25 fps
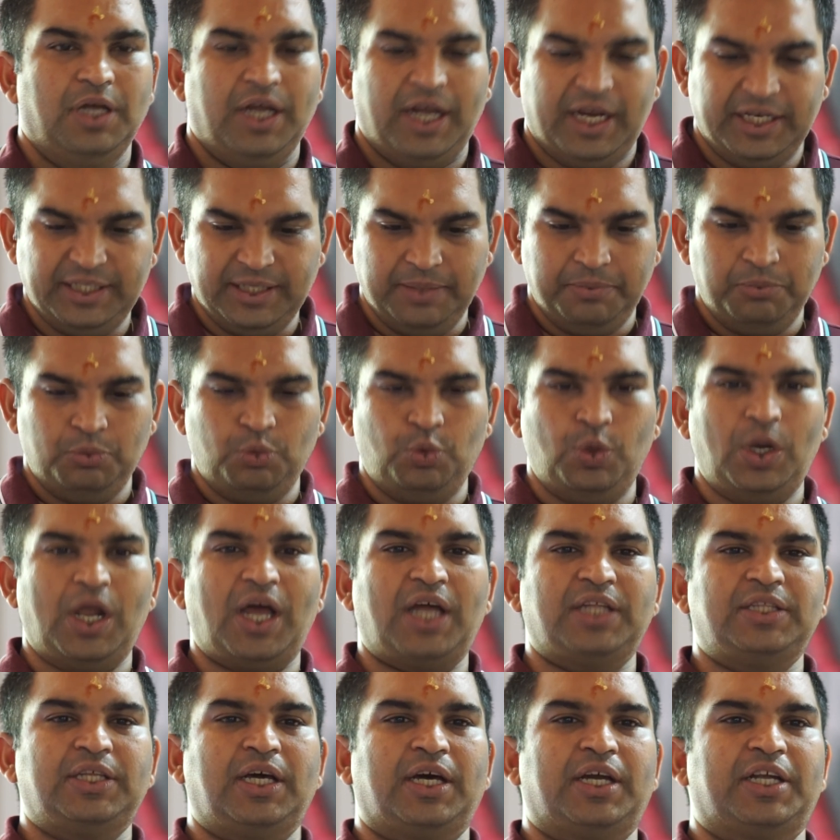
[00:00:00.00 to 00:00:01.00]
And the
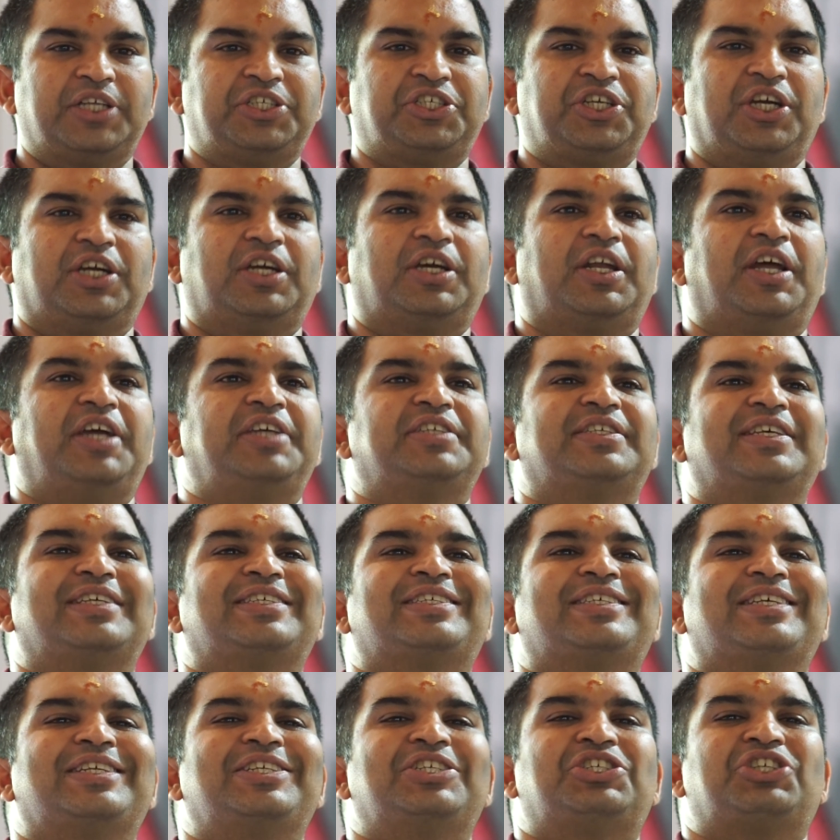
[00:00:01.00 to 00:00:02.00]
Mooladhara Chakra is
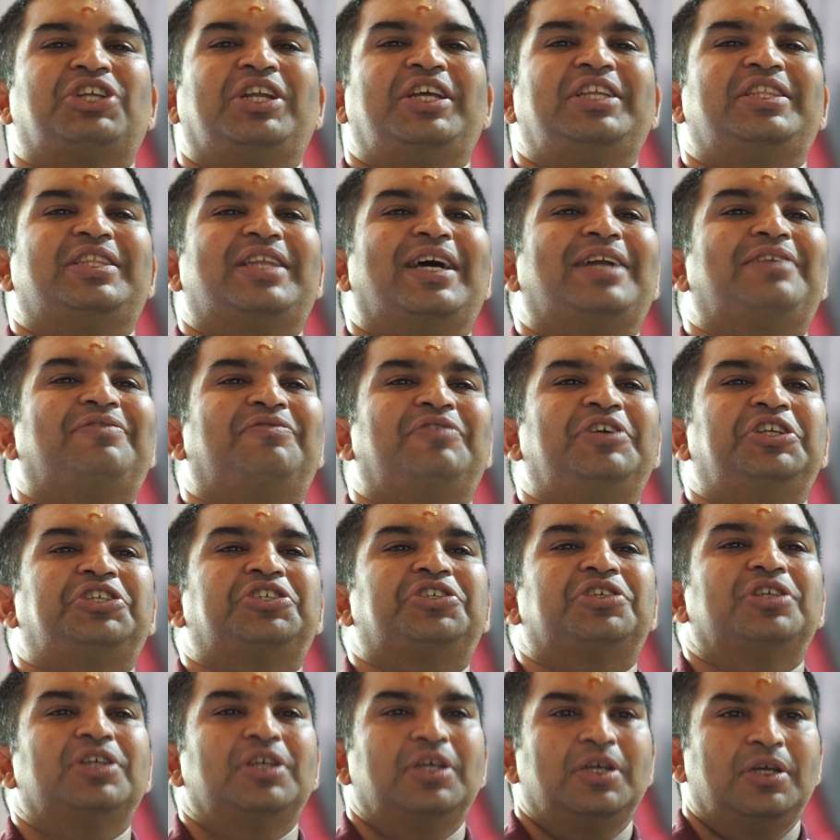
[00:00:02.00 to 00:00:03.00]
essentially that
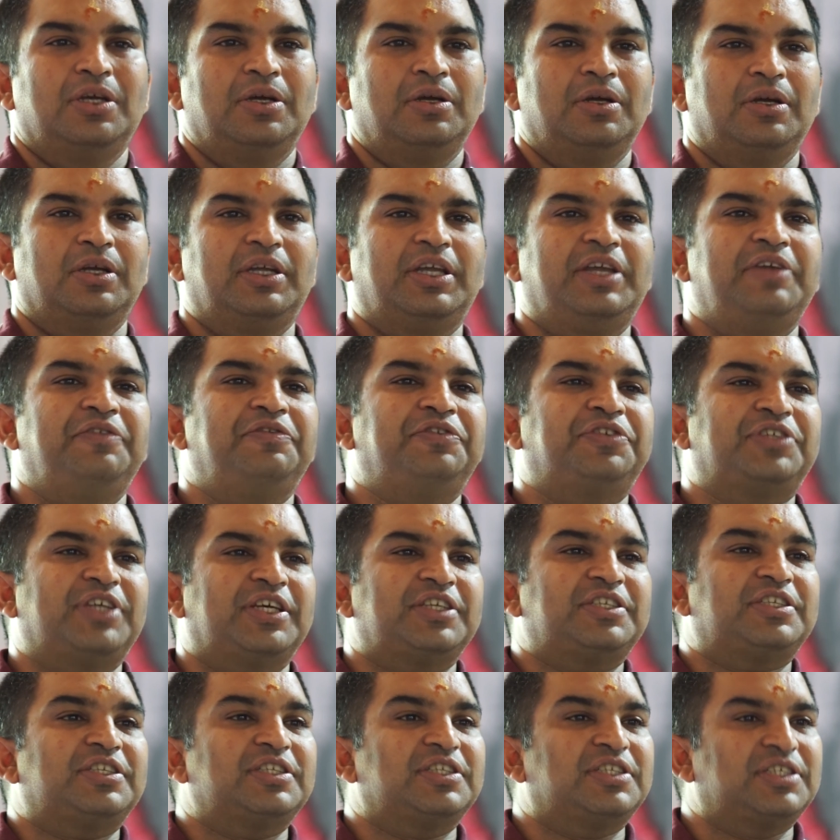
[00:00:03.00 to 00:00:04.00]
which gives
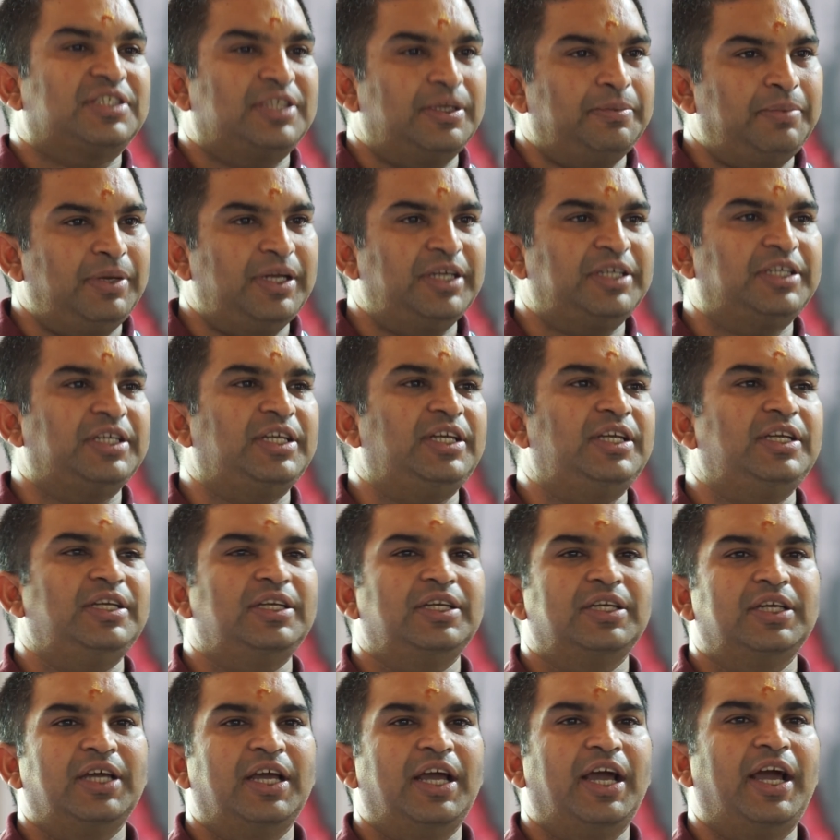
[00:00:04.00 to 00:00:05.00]
us stability
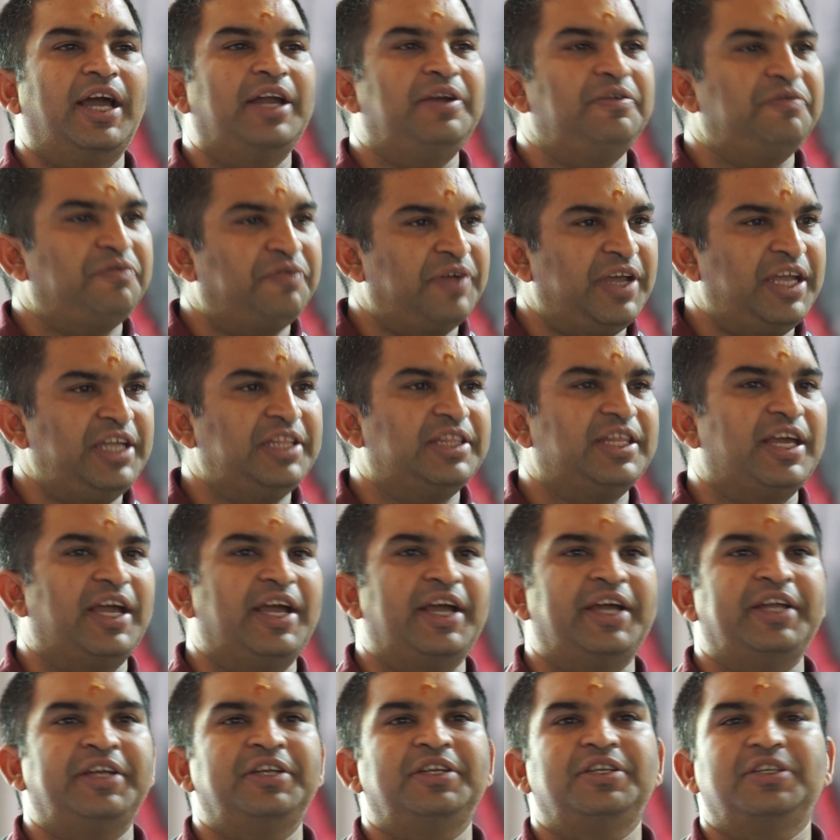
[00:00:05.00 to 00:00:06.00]
and faith
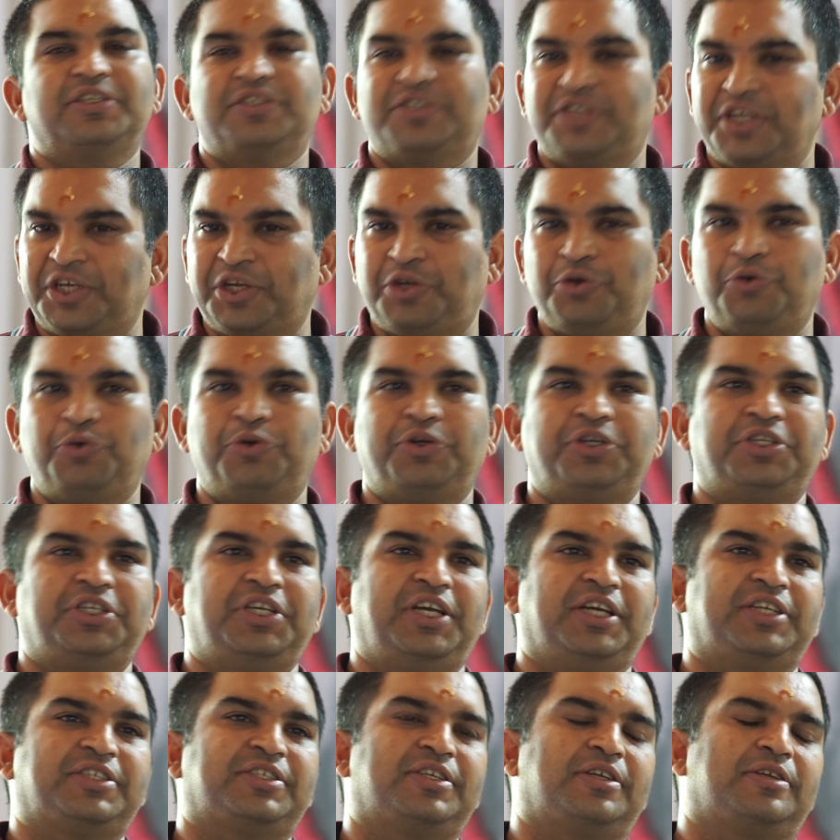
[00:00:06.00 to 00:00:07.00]
and
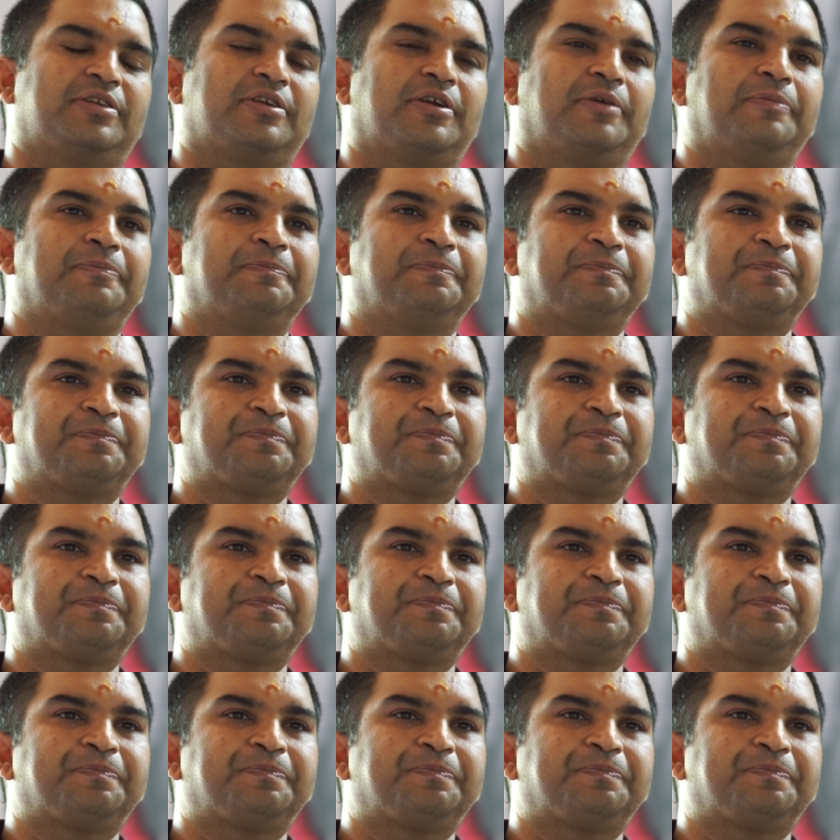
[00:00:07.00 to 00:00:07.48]
security, etc.